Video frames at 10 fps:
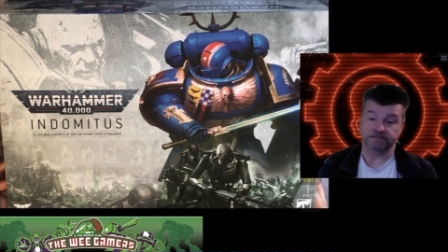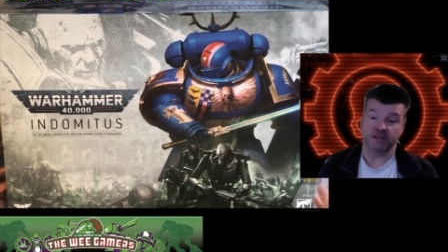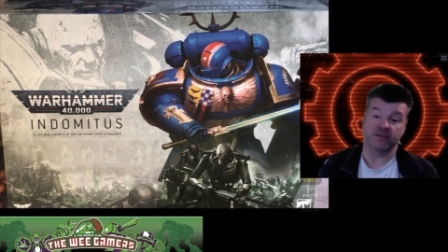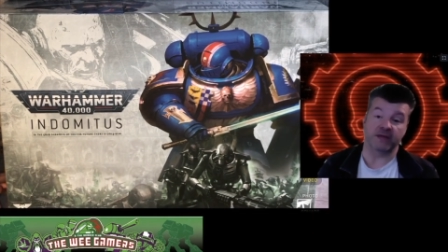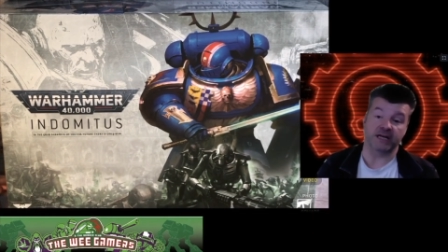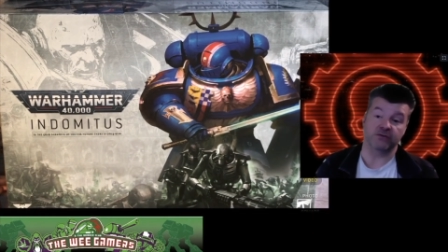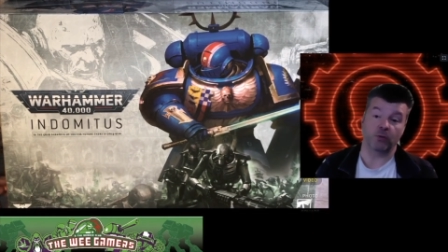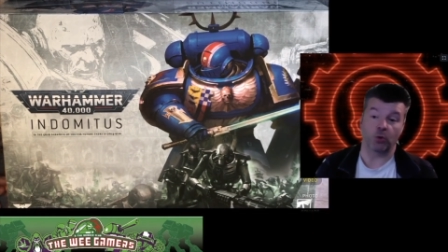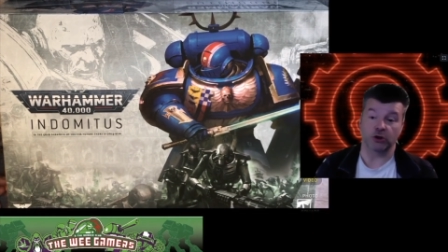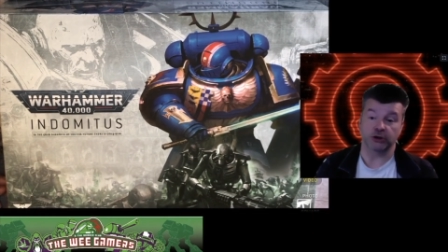Thanks for
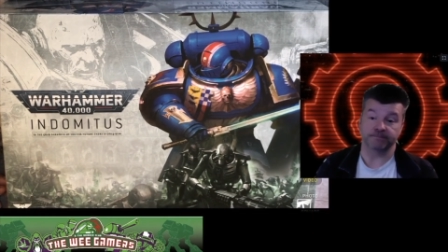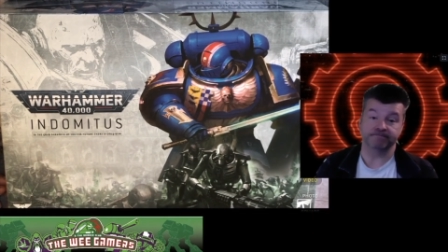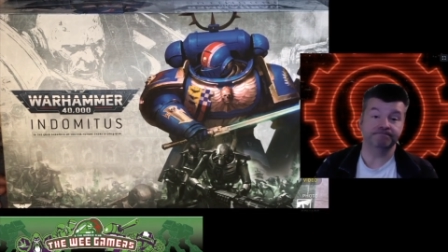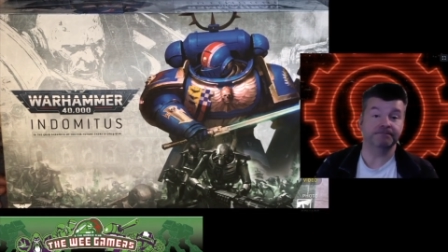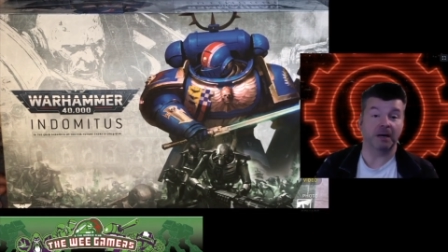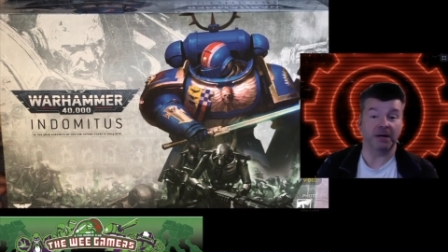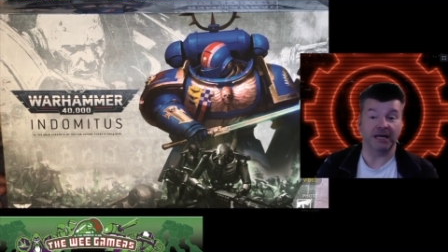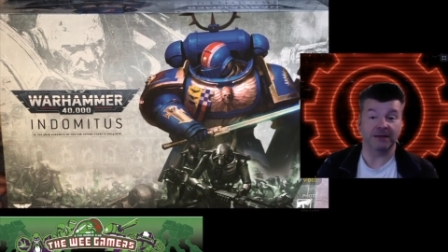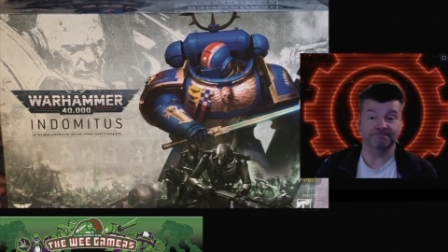watching. Bye-bye.